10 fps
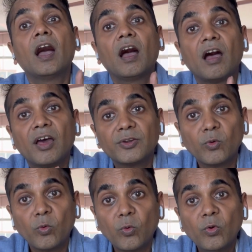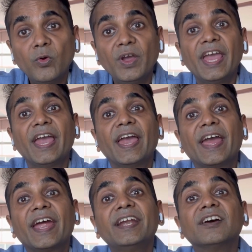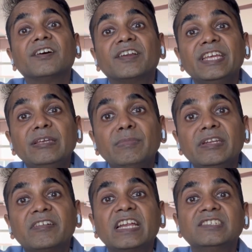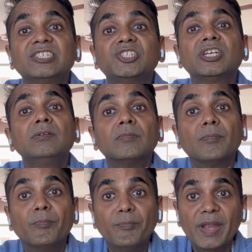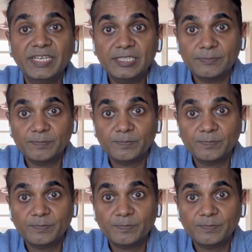RO, and a remineralization bed.